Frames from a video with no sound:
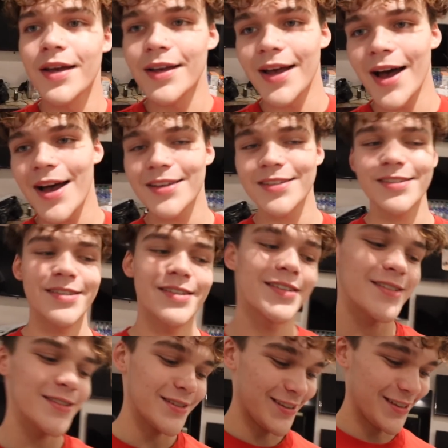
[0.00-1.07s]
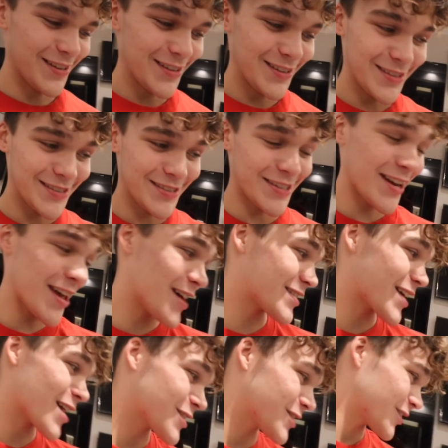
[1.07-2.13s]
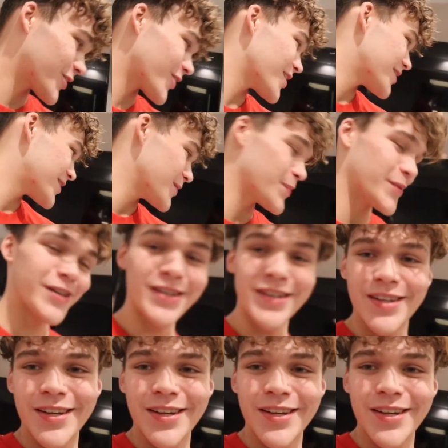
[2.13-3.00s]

Guys, today is actually crazy, but